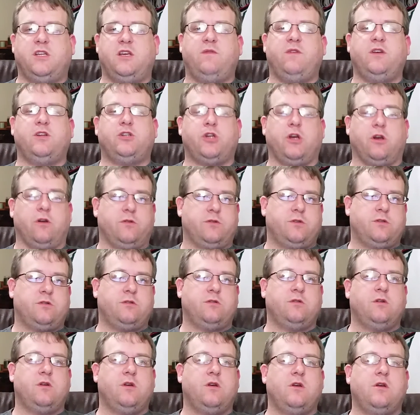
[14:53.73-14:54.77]
TV
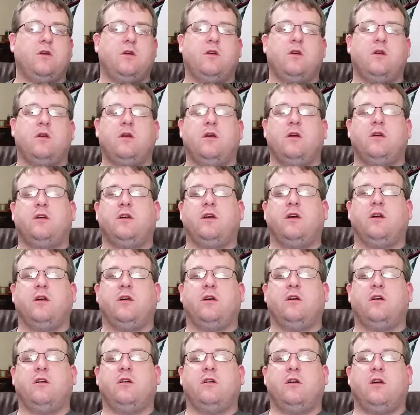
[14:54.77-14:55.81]
shows.
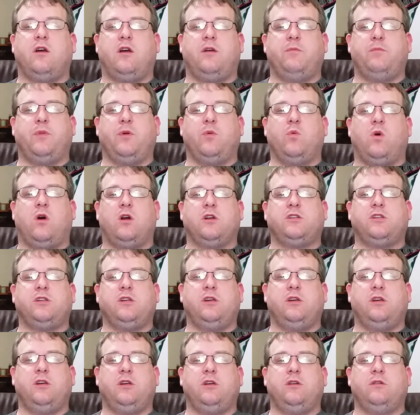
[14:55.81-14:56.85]
I've been
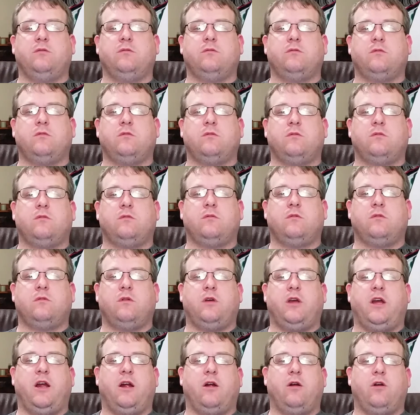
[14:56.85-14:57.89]
watching
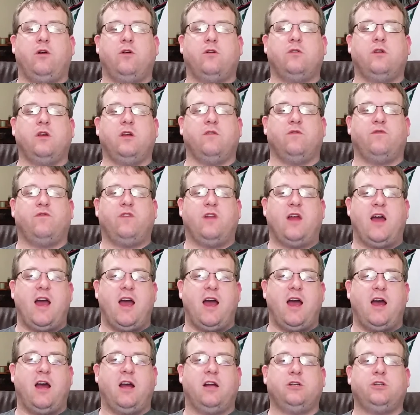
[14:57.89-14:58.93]
Arrow and
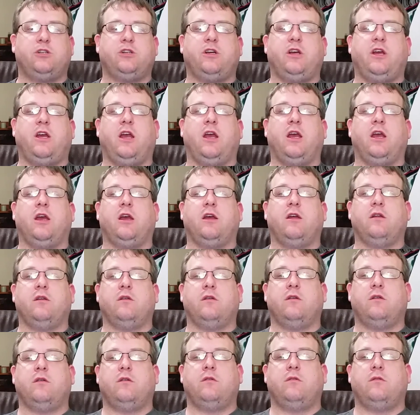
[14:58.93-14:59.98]
Flash
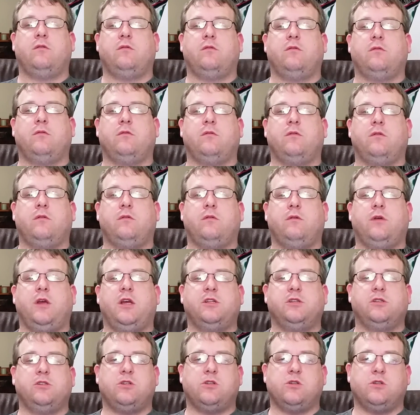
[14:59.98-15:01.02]
and
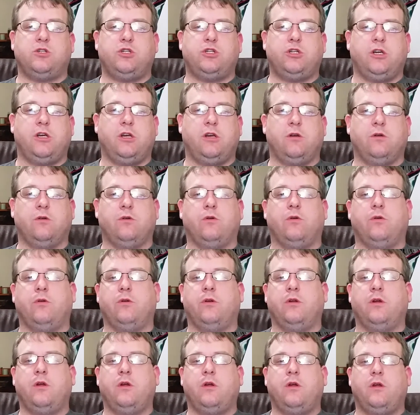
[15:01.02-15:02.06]
Agents of
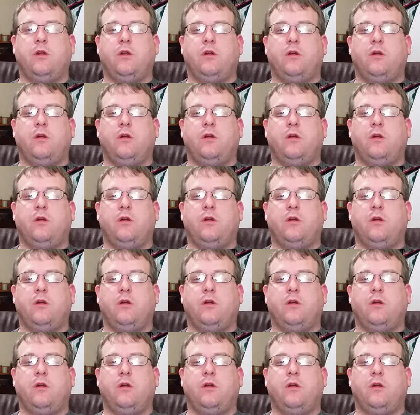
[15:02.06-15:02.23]
Shield.